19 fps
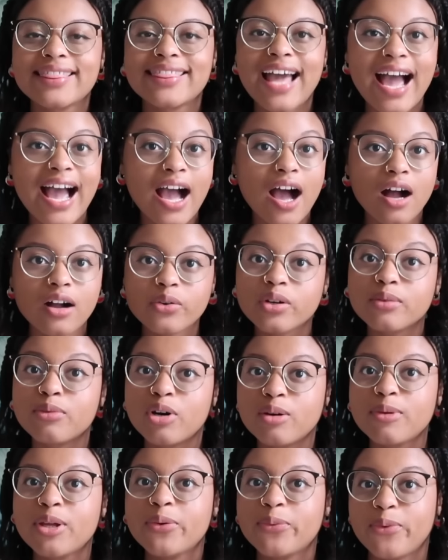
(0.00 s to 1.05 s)
that awkward
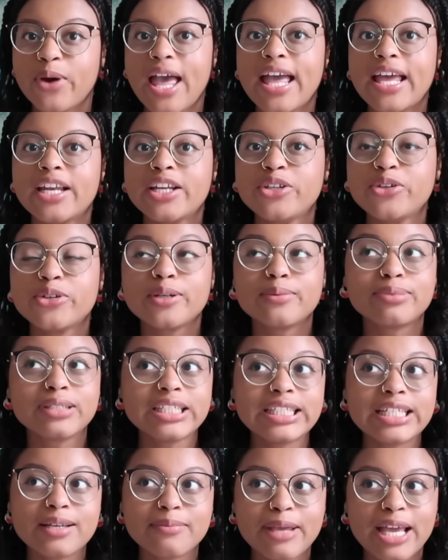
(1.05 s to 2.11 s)
moment when you
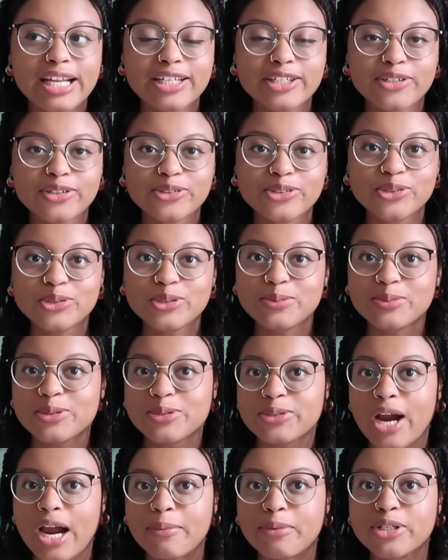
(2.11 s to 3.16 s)
completely abandon your YouTube
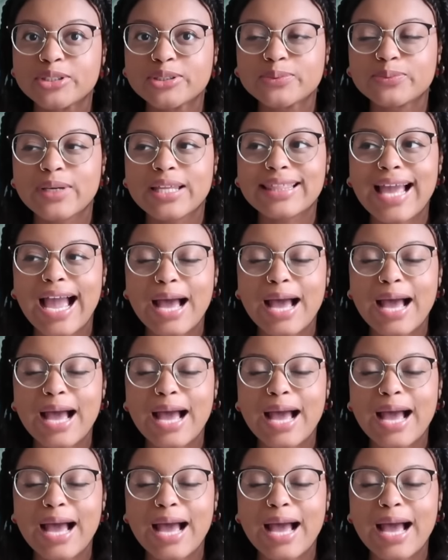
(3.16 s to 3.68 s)
subscribers with